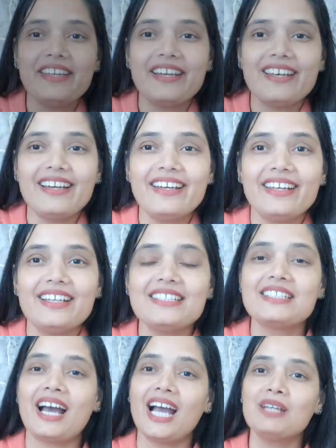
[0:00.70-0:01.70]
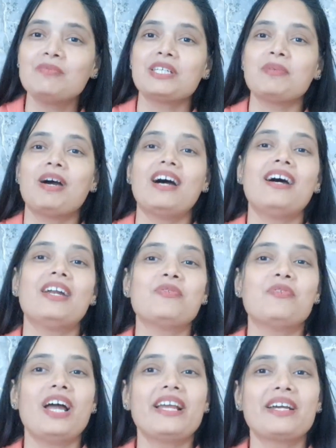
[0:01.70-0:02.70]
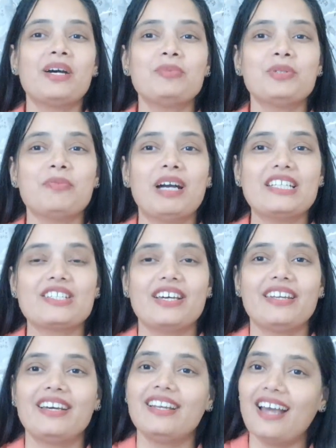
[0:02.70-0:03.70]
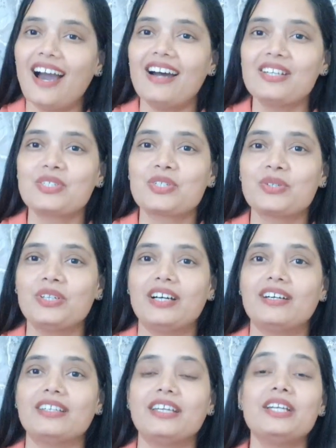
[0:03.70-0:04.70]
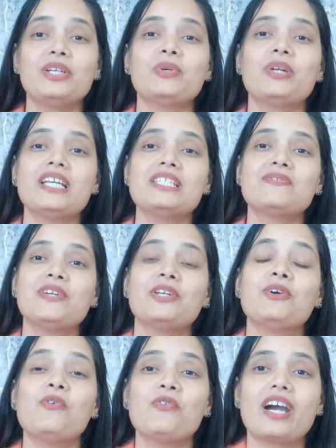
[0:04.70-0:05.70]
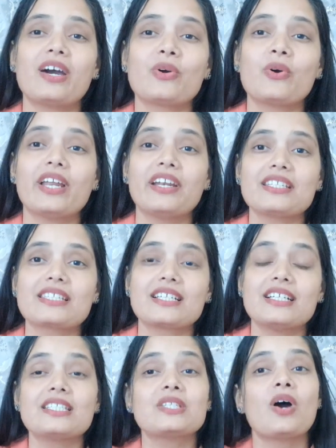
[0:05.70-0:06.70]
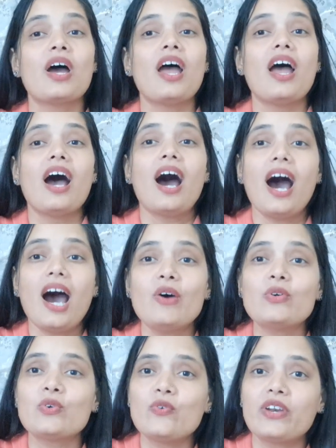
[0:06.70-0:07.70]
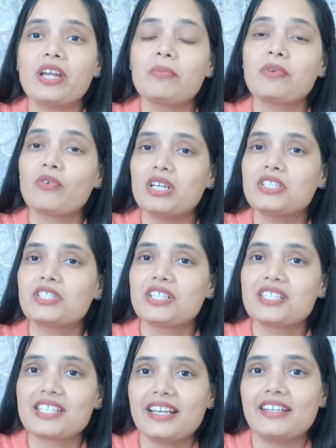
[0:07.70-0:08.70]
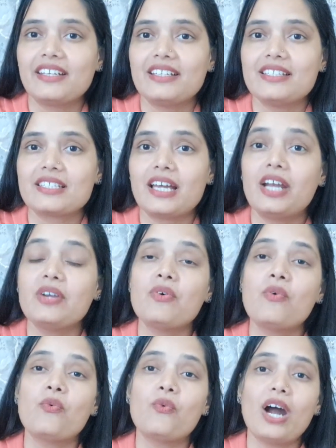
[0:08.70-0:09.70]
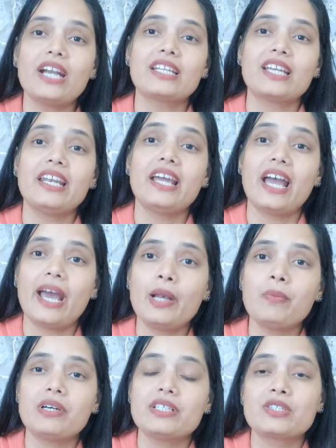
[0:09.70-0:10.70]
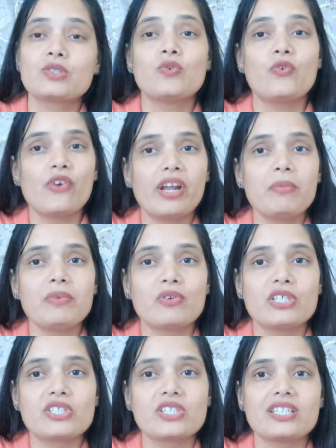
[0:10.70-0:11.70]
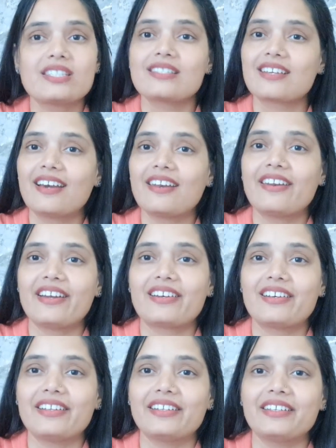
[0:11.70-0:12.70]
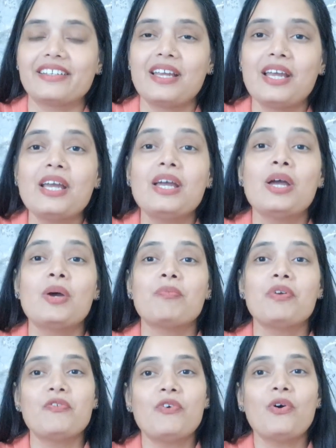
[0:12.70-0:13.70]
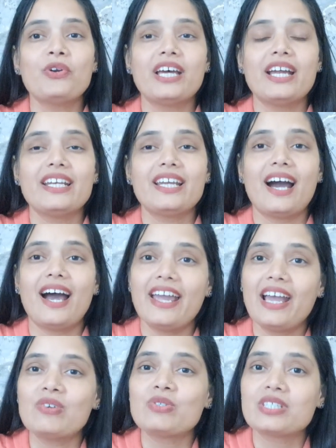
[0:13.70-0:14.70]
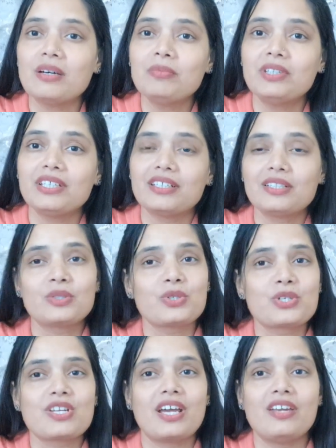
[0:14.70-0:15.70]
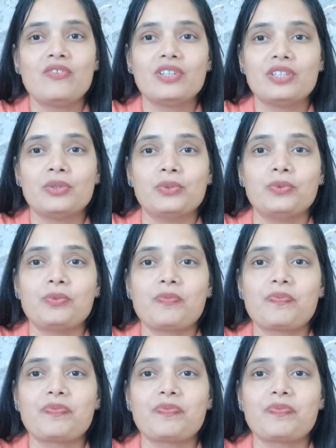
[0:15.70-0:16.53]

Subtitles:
dear learners, I am Seema and welcome to my channel Art to Learn. In today's video, we are going to discuss how to frame question sentence and what can help us to frame questions correctly. Before that, I have something to share with you.